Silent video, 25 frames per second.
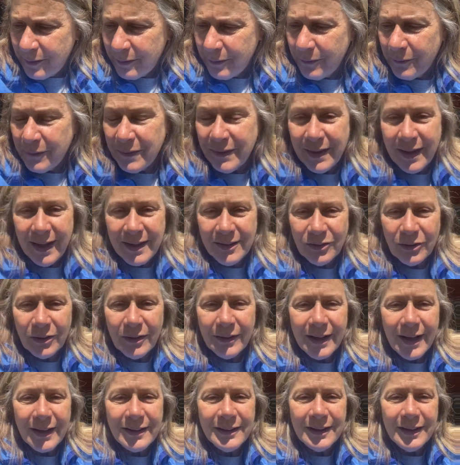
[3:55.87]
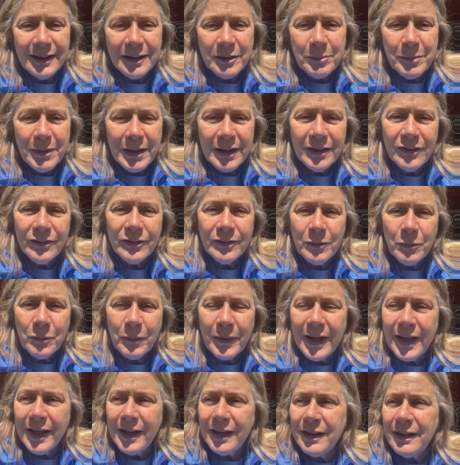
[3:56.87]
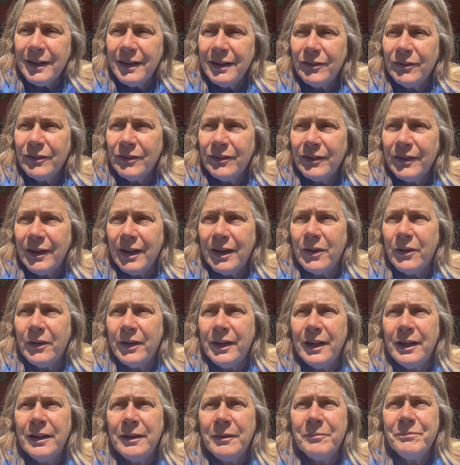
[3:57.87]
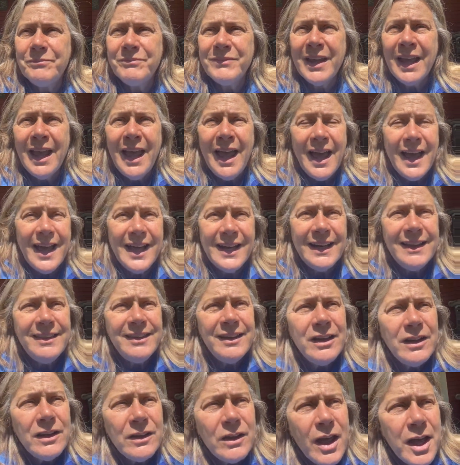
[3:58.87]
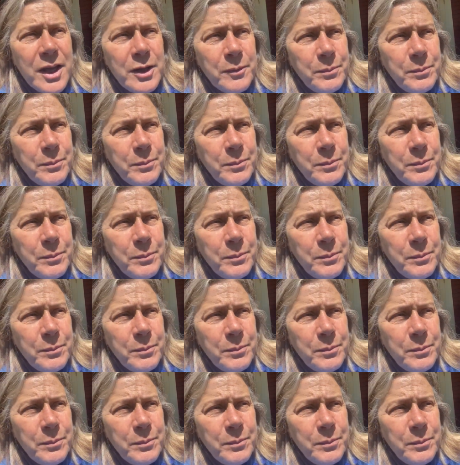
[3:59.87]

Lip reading: when they start acting in a menacing way, it's scary. And I think a lot